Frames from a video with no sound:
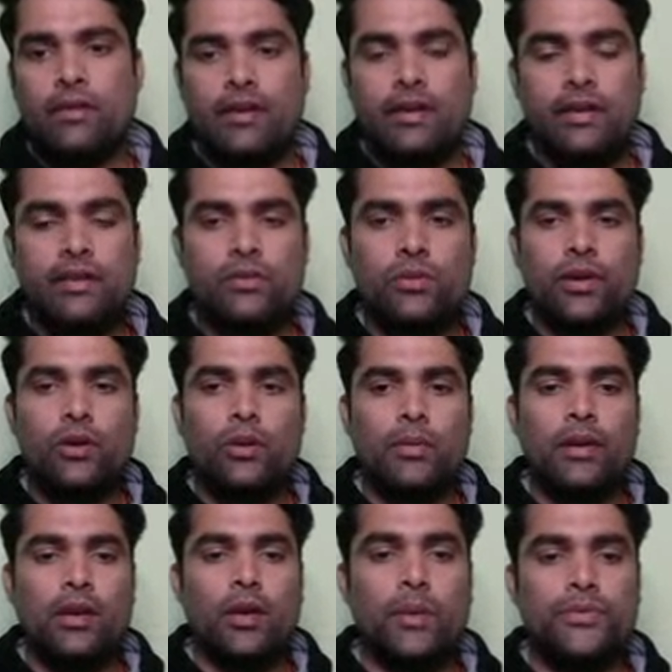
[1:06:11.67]
it is going to
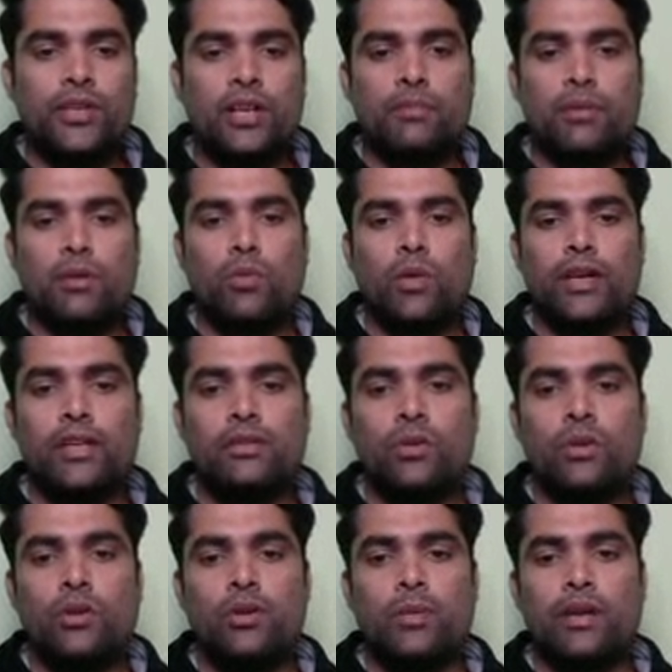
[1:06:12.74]
be option number 1 is
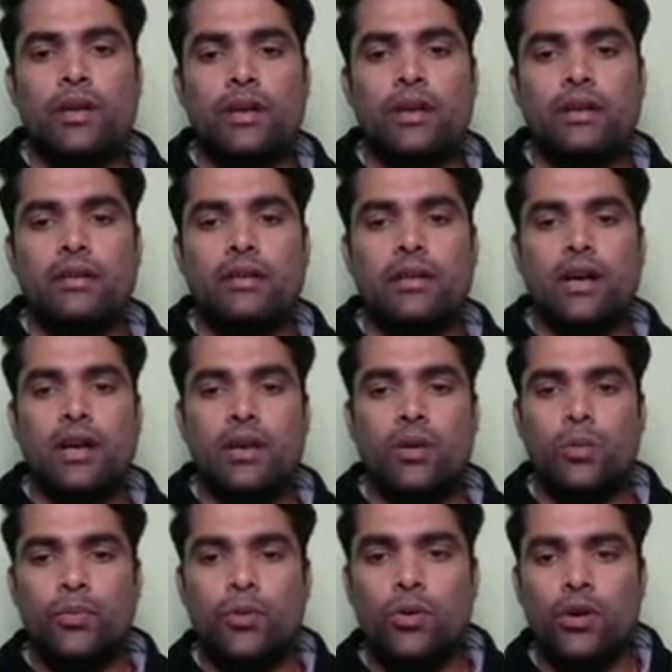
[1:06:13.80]
going to be correct. I
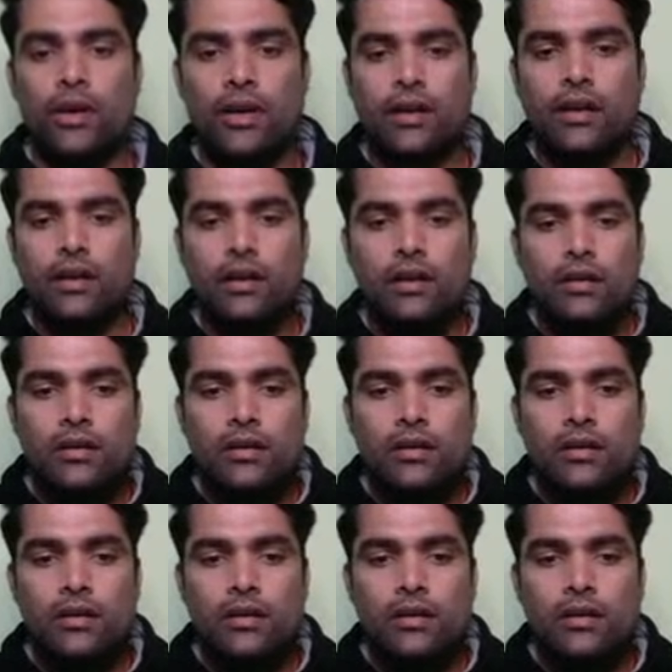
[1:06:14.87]
hope you got it.